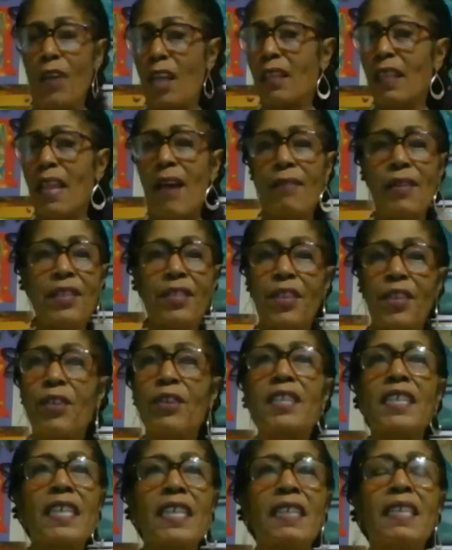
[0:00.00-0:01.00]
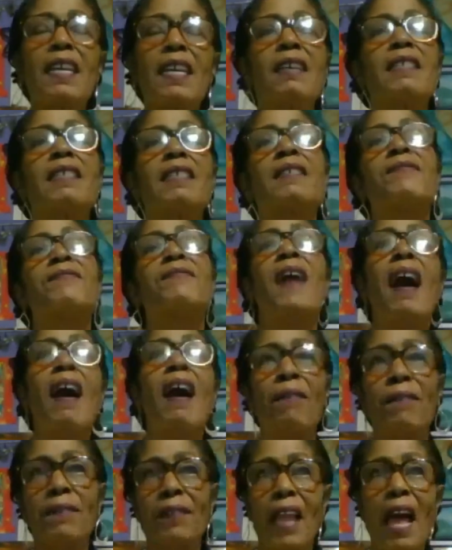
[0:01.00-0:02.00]
11, 13 years of
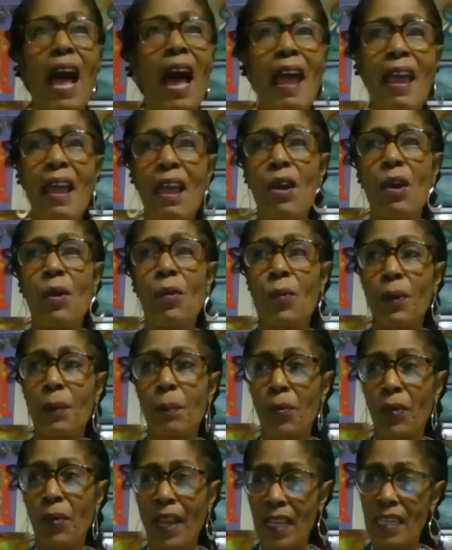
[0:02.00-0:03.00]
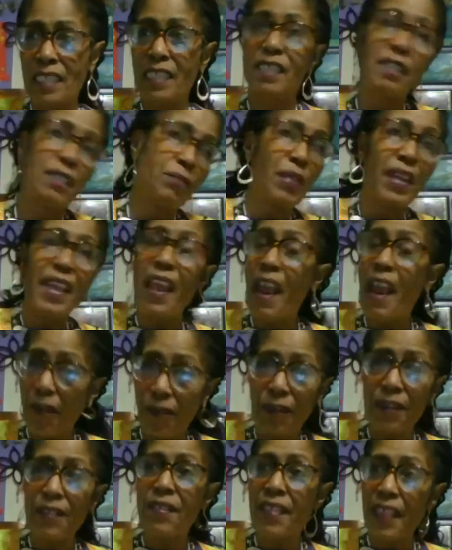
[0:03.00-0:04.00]
Firefly would bring us. Did we
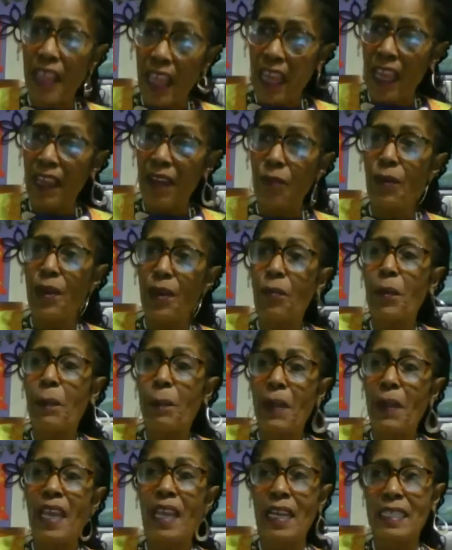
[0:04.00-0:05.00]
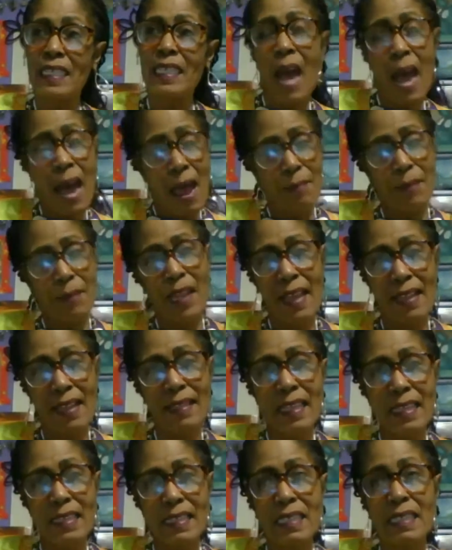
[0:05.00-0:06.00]
ever think we would be in a time like
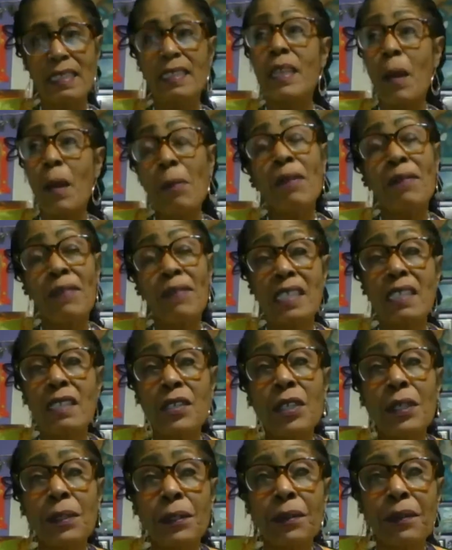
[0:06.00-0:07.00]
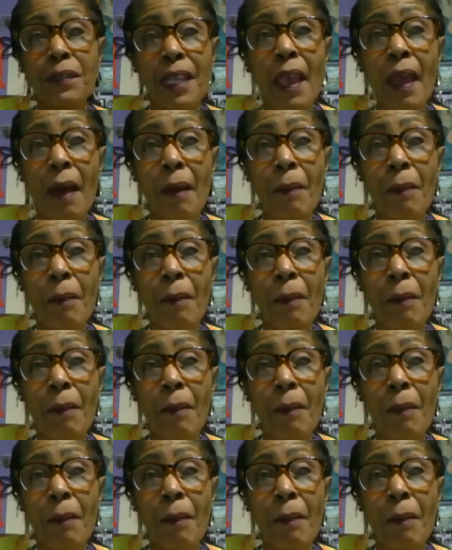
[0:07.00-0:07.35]
this? And some of us knew, yeah.